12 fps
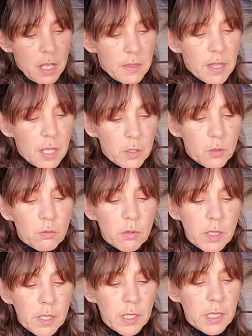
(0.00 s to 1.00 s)
that you
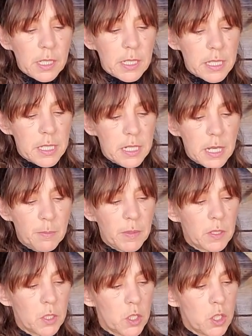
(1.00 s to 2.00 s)
really step
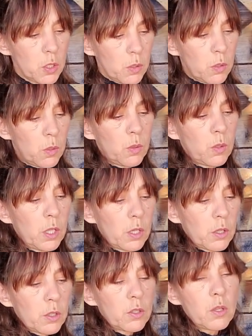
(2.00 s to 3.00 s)
into
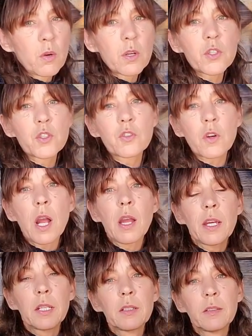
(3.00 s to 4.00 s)
your
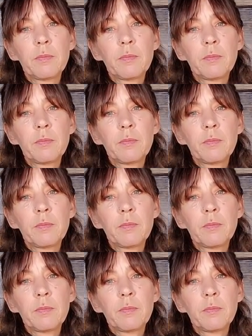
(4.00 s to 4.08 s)
stride,